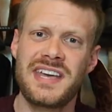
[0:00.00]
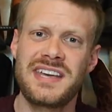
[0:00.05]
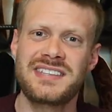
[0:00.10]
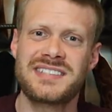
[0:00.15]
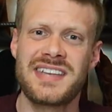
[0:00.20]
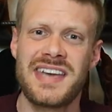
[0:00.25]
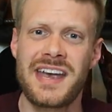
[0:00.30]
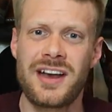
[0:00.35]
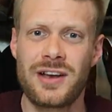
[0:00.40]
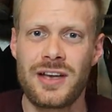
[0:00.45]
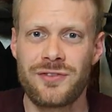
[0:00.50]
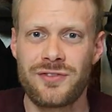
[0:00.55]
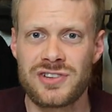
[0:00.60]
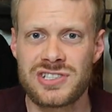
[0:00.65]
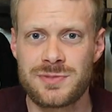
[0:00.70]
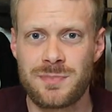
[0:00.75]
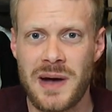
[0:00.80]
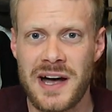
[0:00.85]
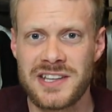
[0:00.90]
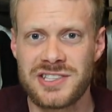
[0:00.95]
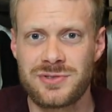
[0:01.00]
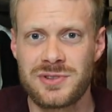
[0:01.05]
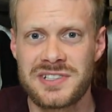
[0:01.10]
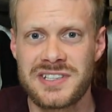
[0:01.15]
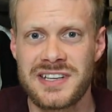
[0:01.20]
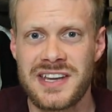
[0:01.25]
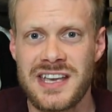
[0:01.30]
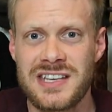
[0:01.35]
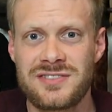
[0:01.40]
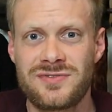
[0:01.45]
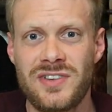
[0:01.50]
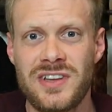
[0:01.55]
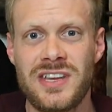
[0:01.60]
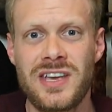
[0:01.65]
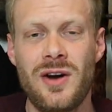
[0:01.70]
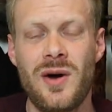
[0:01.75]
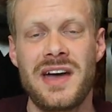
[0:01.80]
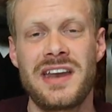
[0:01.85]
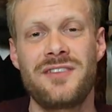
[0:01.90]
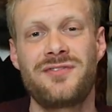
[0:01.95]
thanks to Ariat for sponsoring today's
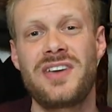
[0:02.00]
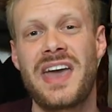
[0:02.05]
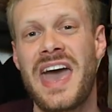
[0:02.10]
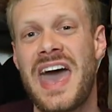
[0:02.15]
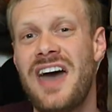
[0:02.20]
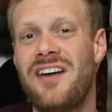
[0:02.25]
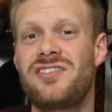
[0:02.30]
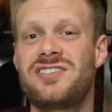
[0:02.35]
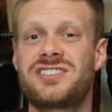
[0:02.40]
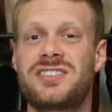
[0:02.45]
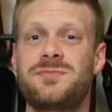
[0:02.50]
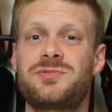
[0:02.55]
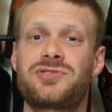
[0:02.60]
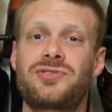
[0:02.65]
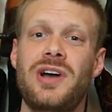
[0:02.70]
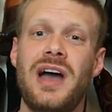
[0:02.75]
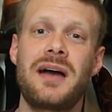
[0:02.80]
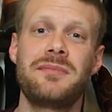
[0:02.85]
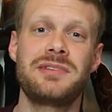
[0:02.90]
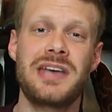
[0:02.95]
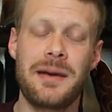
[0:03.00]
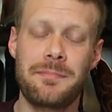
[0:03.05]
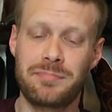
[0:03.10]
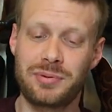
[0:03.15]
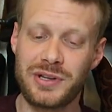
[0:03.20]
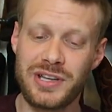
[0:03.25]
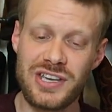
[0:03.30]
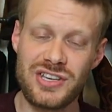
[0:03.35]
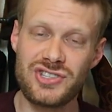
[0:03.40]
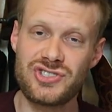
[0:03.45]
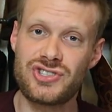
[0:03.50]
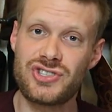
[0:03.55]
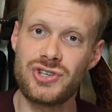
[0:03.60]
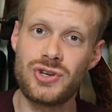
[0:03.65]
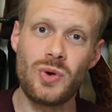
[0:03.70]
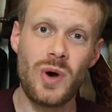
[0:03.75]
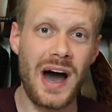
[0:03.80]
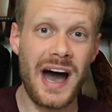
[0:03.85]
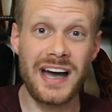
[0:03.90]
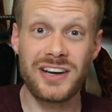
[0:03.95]
video. And if you haven't subscribed yet, please
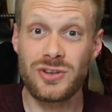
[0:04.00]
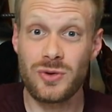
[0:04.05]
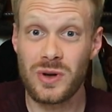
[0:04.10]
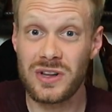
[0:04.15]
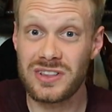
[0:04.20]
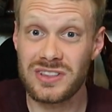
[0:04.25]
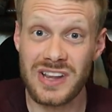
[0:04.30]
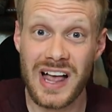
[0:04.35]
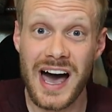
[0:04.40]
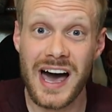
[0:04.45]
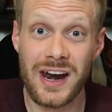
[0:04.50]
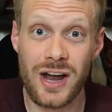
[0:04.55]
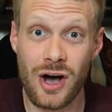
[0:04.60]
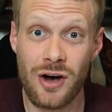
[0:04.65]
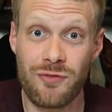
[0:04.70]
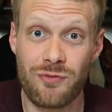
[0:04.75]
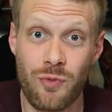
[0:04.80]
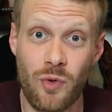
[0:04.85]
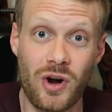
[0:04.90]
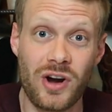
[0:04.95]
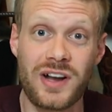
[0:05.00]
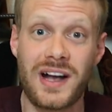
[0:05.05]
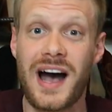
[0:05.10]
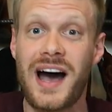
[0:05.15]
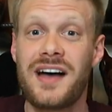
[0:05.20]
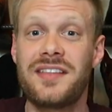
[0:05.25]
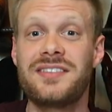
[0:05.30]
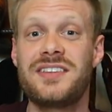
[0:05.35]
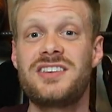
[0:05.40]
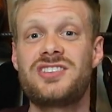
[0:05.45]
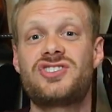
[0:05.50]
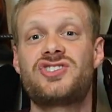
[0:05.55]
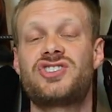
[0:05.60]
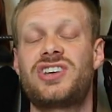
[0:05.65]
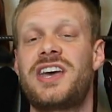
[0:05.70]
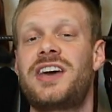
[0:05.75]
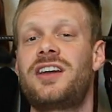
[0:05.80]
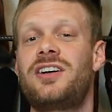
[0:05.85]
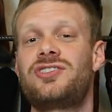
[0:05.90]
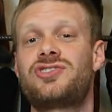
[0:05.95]
do. I do a lot of work on this
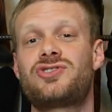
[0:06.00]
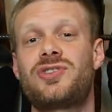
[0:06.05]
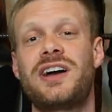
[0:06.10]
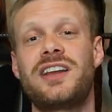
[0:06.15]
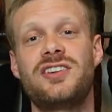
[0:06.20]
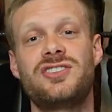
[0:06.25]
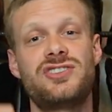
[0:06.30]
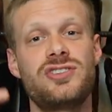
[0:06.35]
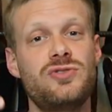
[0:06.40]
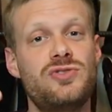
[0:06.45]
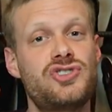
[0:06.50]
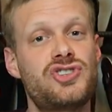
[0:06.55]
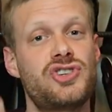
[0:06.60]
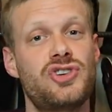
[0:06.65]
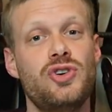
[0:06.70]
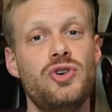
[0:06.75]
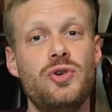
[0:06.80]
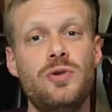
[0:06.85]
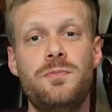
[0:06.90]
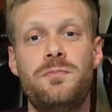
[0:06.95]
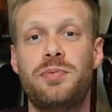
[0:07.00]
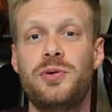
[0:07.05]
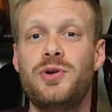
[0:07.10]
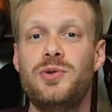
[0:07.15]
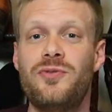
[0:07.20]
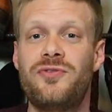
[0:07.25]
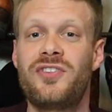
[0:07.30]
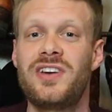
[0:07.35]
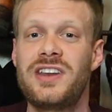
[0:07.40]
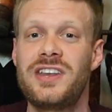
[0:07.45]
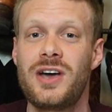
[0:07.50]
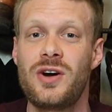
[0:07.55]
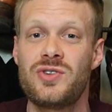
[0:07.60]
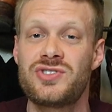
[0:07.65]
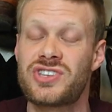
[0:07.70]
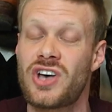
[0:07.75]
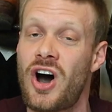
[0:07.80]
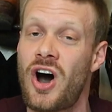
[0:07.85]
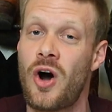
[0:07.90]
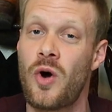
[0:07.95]
channel. Try to do 2 boot
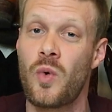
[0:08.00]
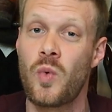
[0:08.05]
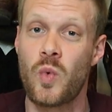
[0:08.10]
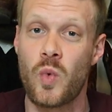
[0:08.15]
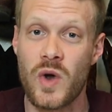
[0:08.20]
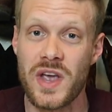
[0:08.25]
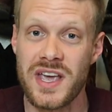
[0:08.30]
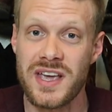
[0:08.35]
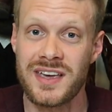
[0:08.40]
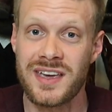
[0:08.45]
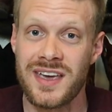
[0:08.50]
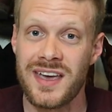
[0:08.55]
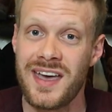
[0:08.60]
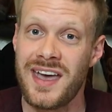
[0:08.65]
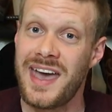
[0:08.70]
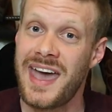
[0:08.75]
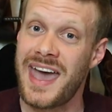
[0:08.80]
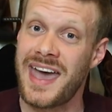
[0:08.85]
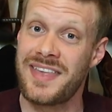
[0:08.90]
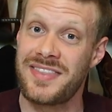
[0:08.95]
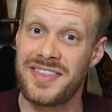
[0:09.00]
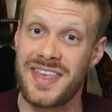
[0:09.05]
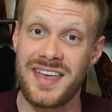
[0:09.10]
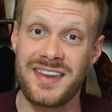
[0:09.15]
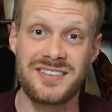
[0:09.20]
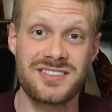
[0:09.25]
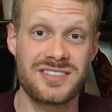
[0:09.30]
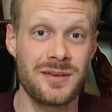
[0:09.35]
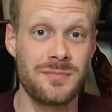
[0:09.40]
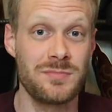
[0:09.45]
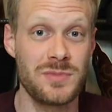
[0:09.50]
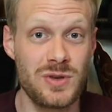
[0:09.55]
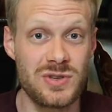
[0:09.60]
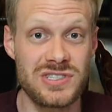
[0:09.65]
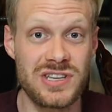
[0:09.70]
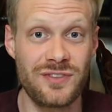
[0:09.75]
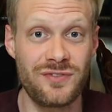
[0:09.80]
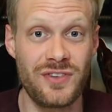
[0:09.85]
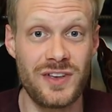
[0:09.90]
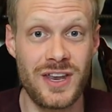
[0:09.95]
videos a week and then some
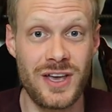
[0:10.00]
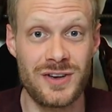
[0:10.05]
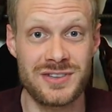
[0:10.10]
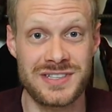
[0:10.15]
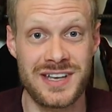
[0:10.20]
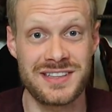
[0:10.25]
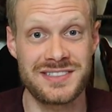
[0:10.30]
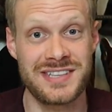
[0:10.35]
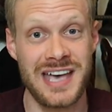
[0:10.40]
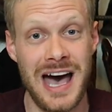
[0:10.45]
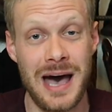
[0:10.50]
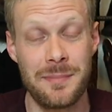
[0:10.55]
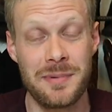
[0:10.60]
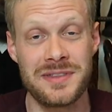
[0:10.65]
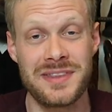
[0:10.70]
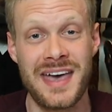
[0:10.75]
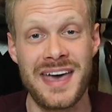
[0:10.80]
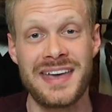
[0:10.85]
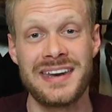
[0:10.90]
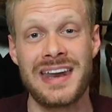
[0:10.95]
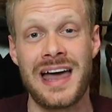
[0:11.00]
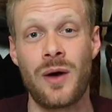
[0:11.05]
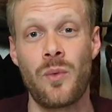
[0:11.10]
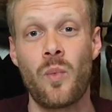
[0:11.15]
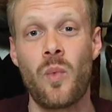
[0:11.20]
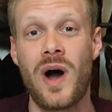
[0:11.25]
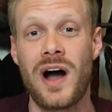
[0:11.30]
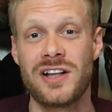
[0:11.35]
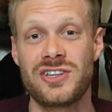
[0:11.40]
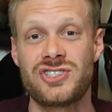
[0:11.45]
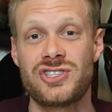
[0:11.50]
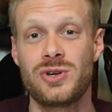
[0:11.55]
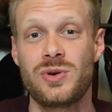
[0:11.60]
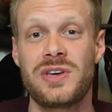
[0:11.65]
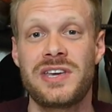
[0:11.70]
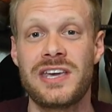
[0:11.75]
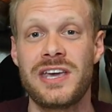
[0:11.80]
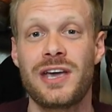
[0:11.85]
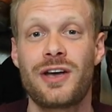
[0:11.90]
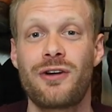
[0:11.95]
music videos on top of that. And I want you
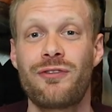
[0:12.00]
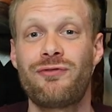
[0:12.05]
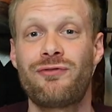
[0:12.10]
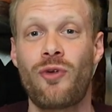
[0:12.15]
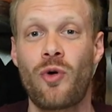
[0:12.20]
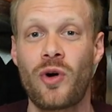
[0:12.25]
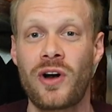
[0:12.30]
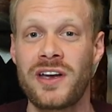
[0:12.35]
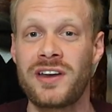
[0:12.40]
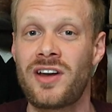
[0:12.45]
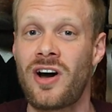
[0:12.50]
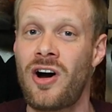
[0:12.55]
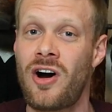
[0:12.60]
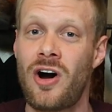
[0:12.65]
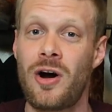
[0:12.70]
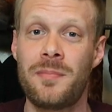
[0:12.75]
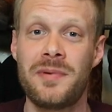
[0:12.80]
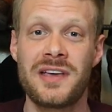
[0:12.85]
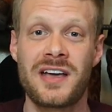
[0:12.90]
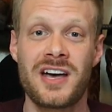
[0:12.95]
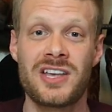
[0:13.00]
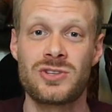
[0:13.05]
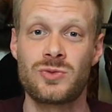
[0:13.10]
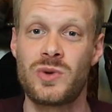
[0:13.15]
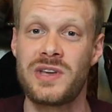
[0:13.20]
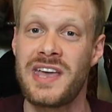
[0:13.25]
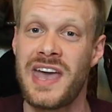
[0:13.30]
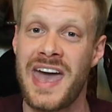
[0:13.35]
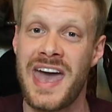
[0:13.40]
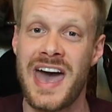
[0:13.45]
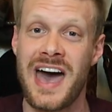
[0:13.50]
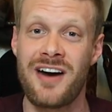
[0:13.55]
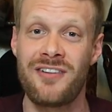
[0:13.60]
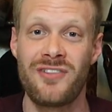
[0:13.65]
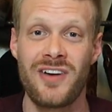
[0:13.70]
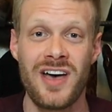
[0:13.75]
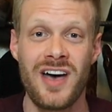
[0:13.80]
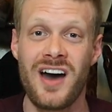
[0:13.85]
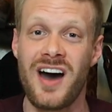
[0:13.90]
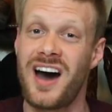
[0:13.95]
here for it all because we
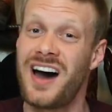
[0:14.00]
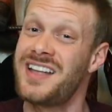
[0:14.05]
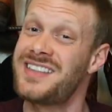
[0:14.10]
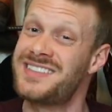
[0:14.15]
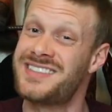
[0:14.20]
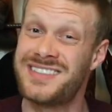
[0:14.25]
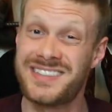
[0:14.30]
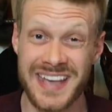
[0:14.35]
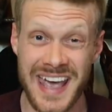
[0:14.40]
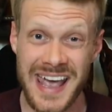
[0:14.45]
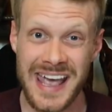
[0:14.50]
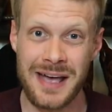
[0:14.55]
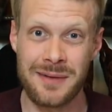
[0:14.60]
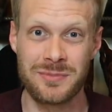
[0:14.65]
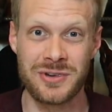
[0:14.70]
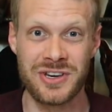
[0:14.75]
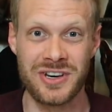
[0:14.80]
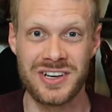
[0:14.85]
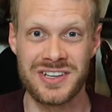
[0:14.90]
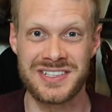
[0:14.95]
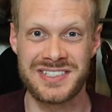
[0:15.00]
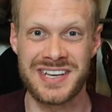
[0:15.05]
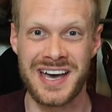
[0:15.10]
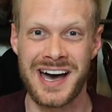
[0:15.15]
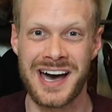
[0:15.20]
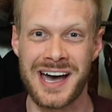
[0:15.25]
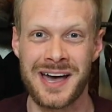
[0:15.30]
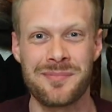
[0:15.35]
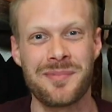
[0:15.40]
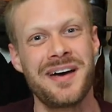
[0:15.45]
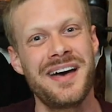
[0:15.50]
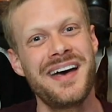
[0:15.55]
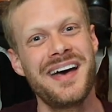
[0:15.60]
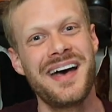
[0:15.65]
have a damn good time.